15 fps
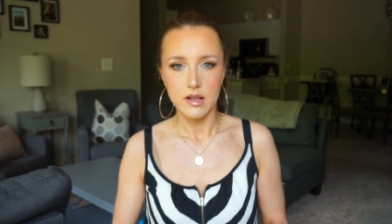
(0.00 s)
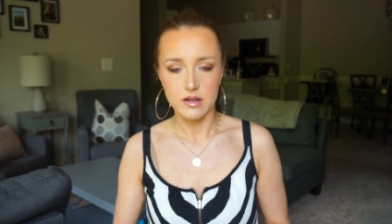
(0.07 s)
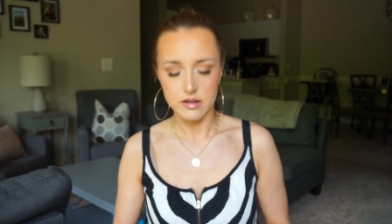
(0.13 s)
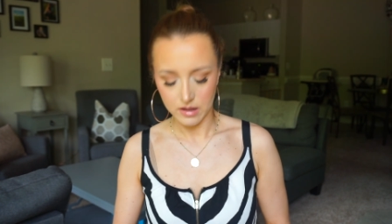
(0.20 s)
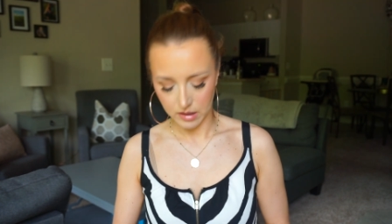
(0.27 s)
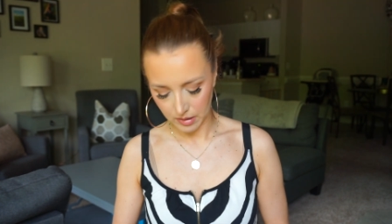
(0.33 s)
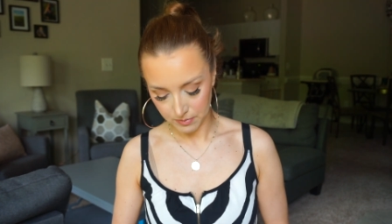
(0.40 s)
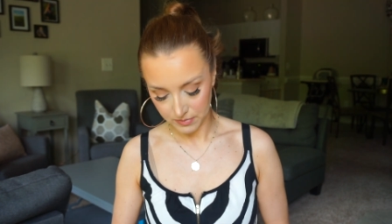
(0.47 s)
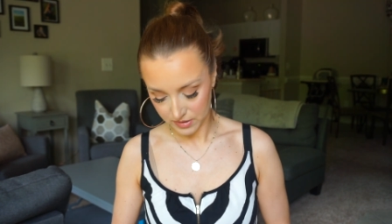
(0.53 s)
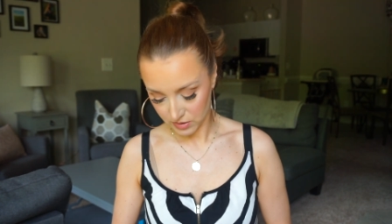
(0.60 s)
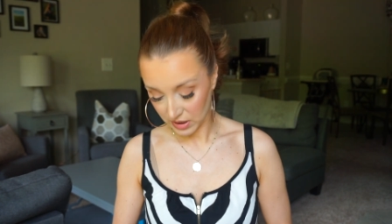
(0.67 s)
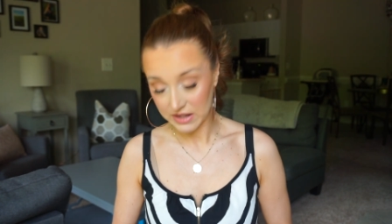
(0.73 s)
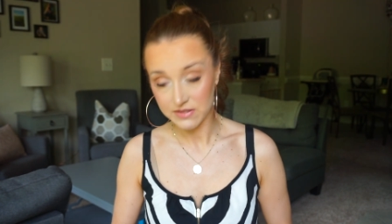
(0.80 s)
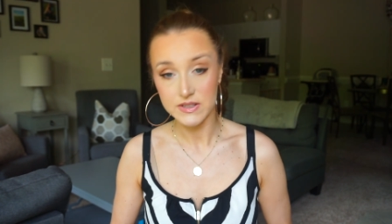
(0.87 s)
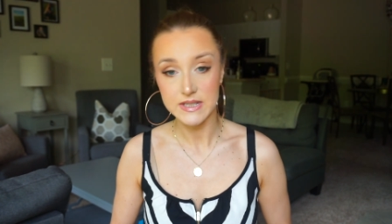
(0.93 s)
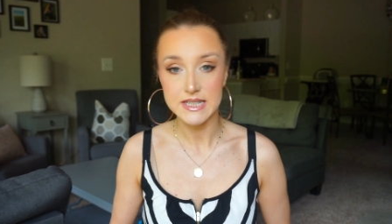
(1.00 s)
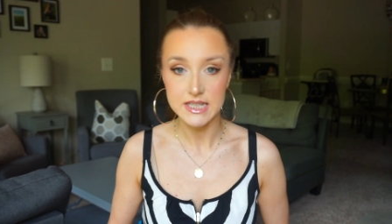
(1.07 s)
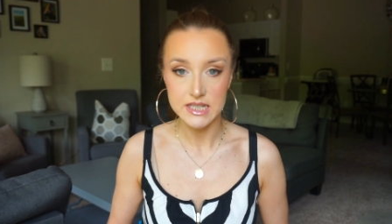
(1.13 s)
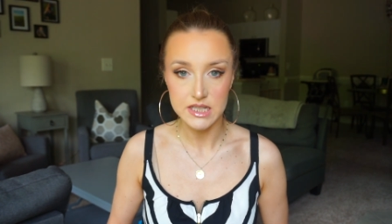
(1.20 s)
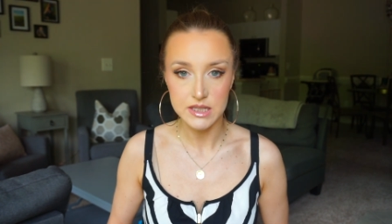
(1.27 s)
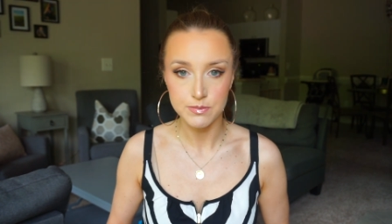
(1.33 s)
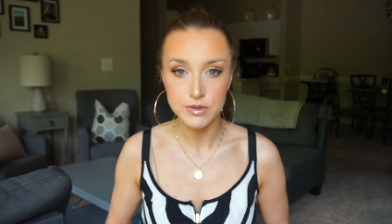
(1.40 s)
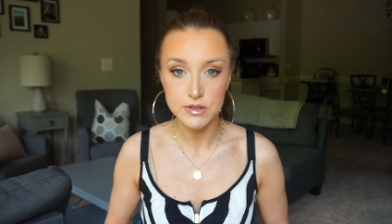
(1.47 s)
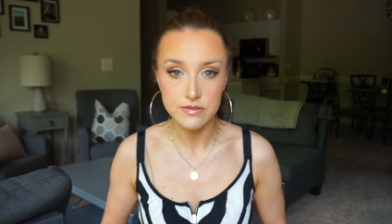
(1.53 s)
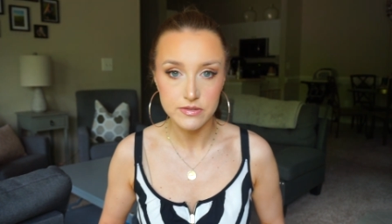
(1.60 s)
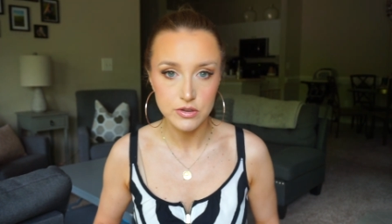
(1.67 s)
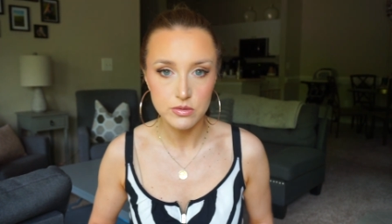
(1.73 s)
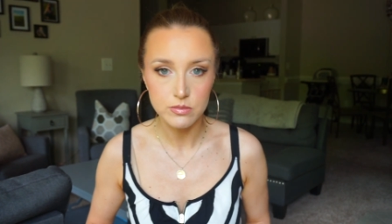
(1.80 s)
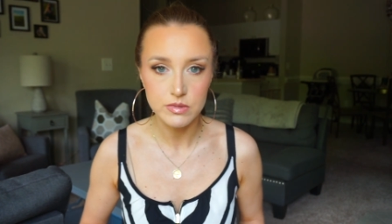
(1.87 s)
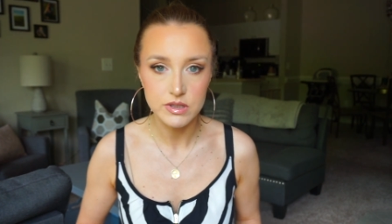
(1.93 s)
Um, so I have six
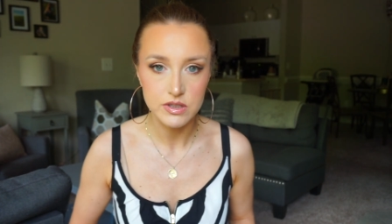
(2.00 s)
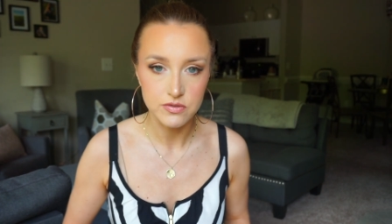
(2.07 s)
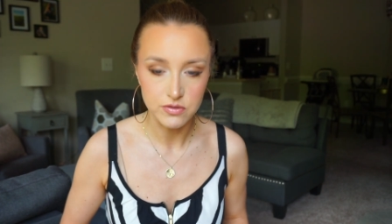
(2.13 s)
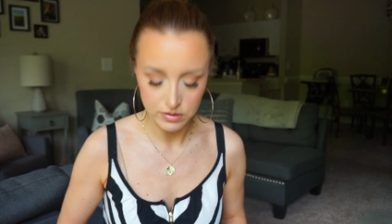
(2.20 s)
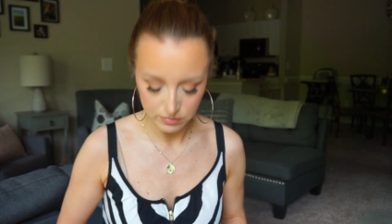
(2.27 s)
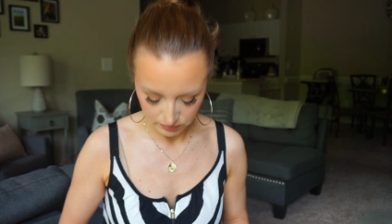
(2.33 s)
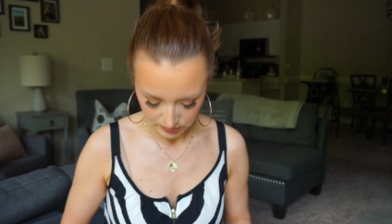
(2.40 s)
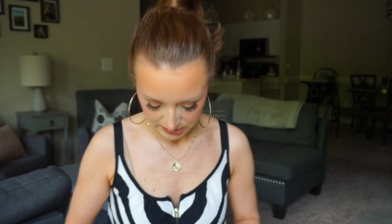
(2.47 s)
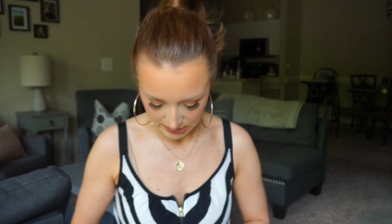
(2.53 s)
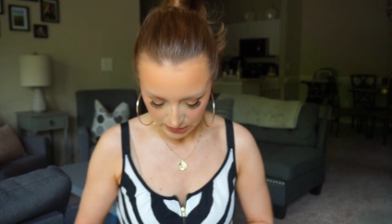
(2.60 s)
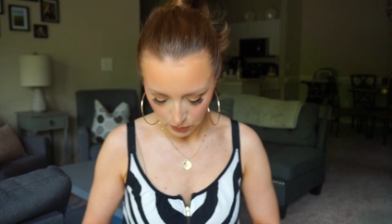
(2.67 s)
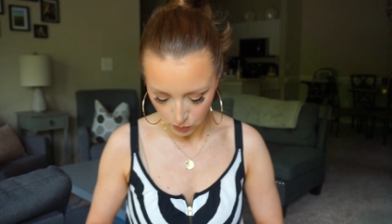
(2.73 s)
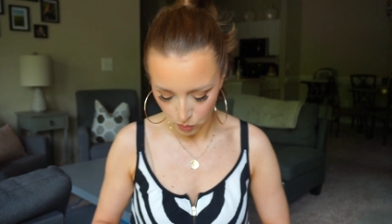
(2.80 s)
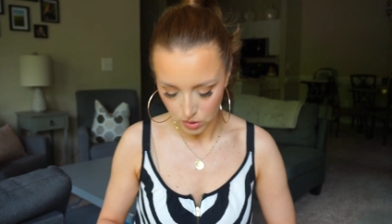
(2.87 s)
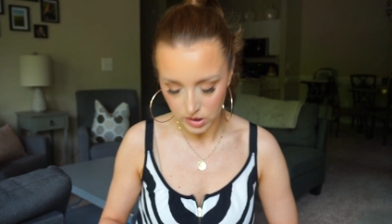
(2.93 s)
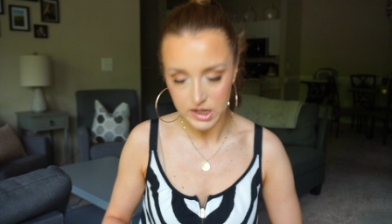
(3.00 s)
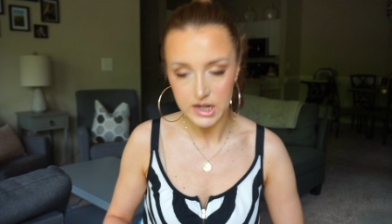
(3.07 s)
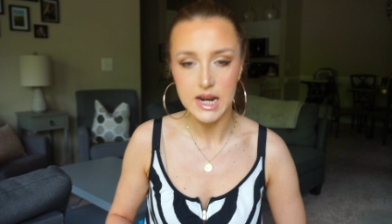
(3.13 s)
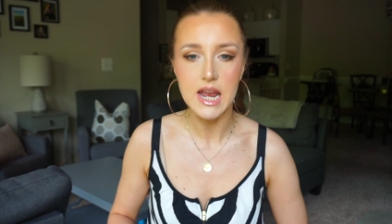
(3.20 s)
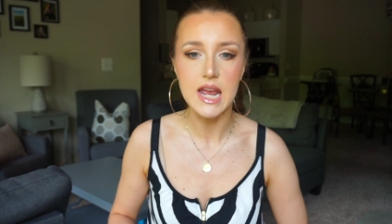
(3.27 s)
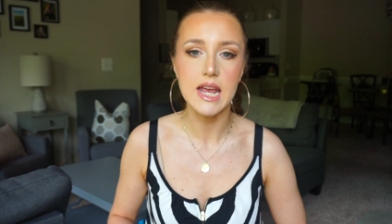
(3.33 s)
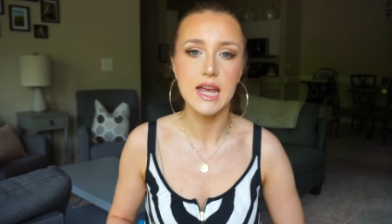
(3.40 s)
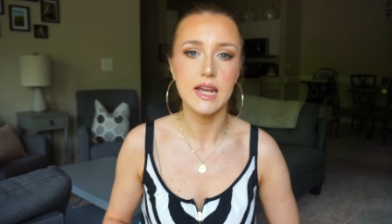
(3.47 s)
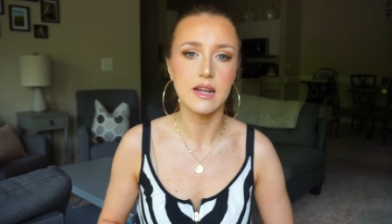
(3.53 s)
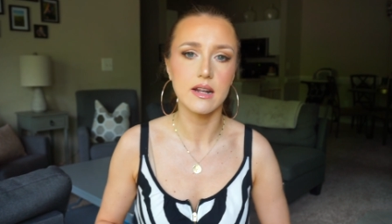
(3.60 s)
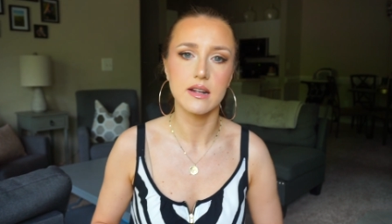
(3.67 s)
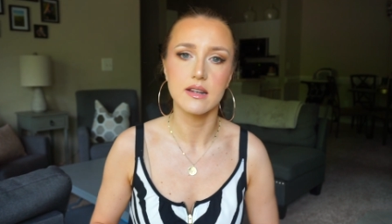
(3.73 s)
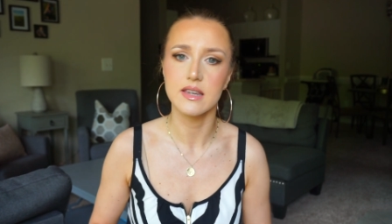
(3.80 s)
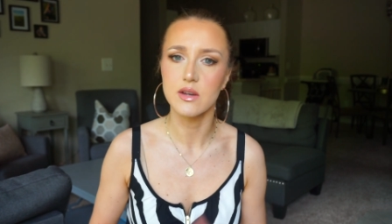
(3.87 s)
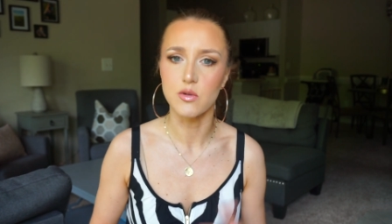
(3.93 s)
perfumes from Dior and
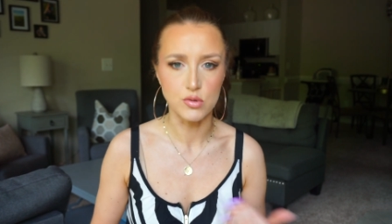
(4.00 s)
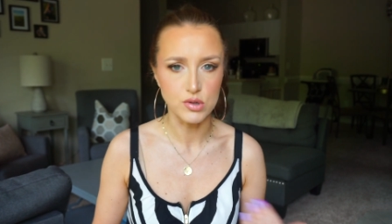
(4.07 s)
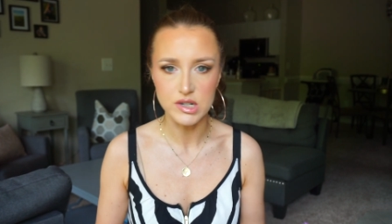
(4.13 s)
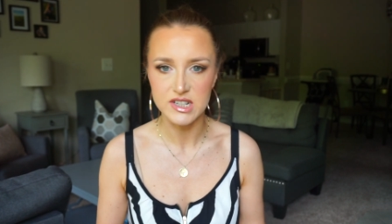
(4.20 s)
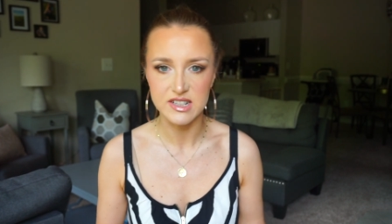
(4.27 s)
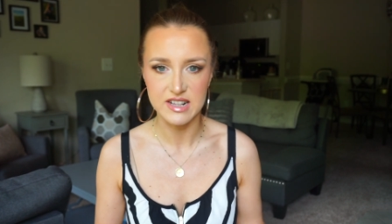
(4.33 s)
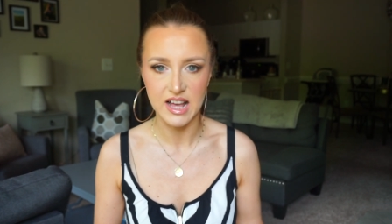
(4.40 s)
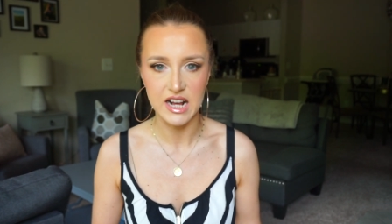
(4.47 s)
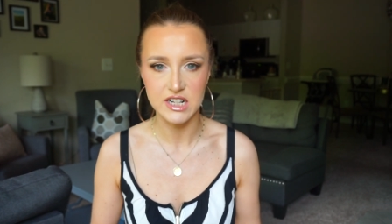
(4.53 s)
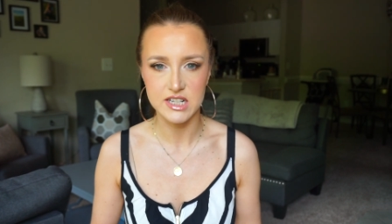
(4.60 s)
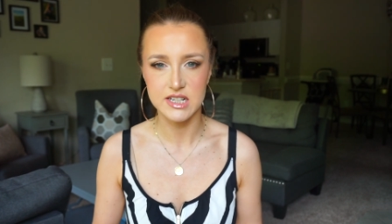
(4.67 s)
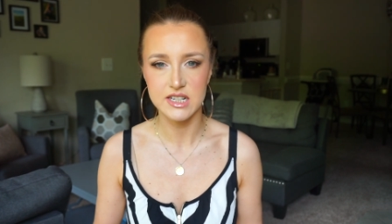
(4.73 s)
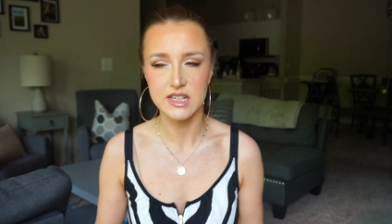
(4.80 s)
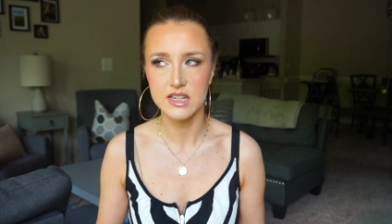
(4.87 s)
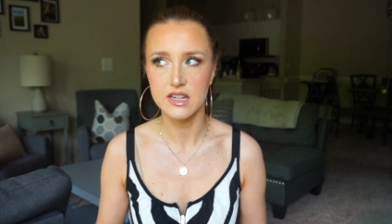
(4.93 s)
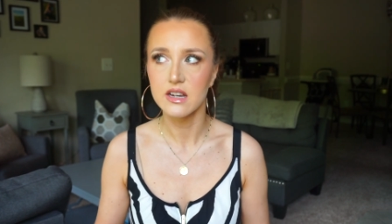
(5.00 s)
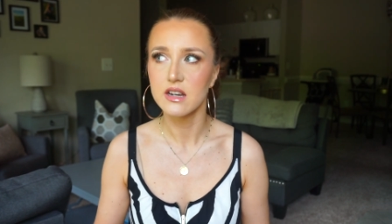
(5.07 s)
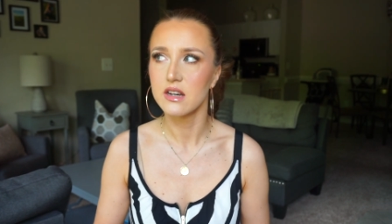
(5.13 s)
Dior is actually